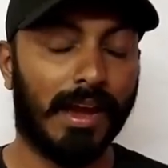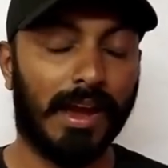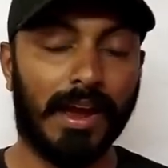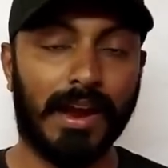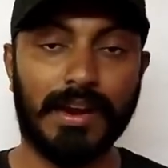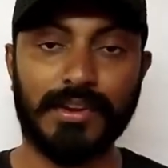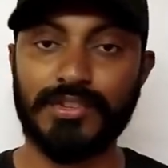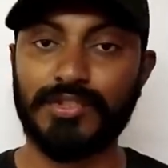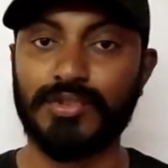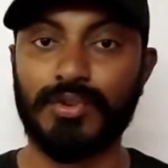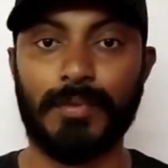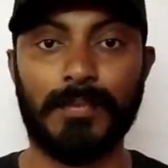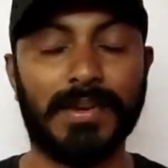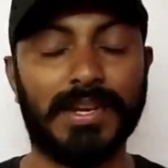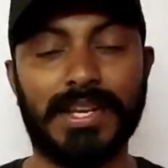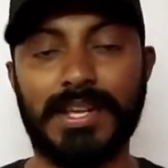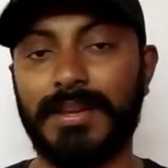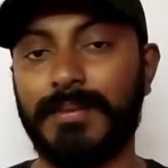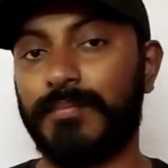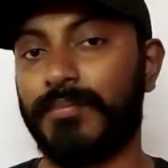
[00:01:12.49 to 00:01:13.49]
had so
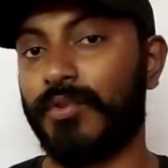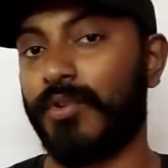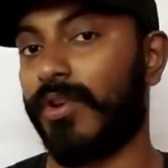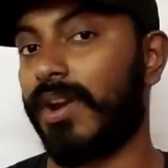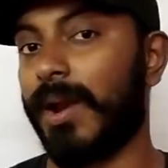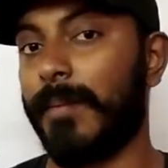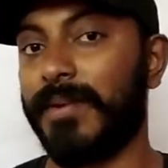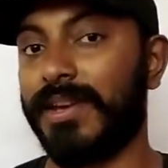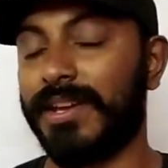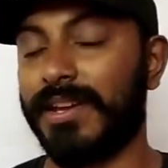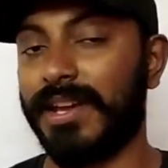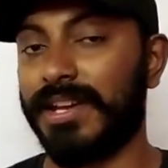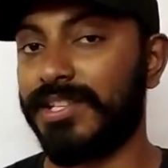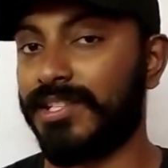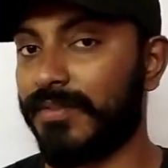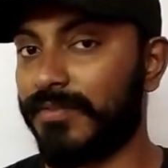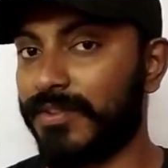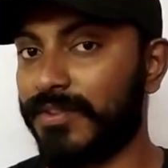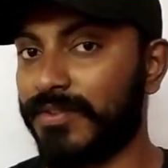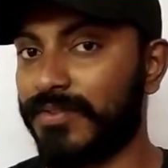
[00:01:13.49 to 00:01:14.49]
many programming
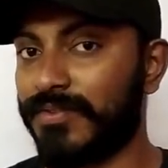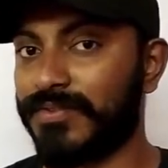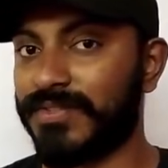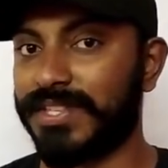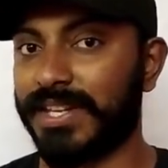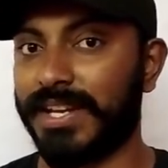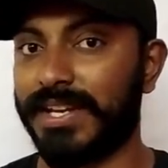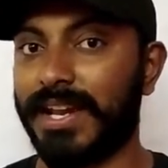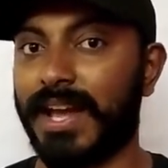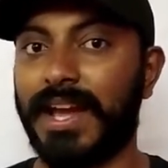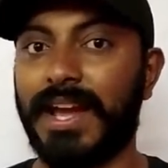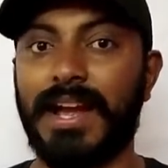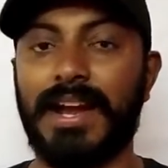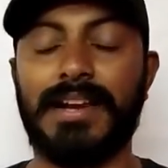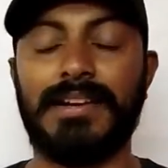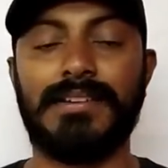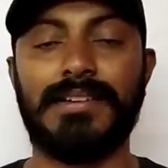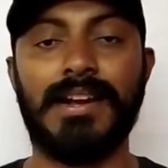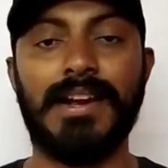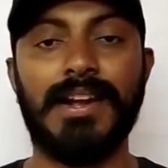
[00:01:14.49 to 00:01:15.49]
interviews and I had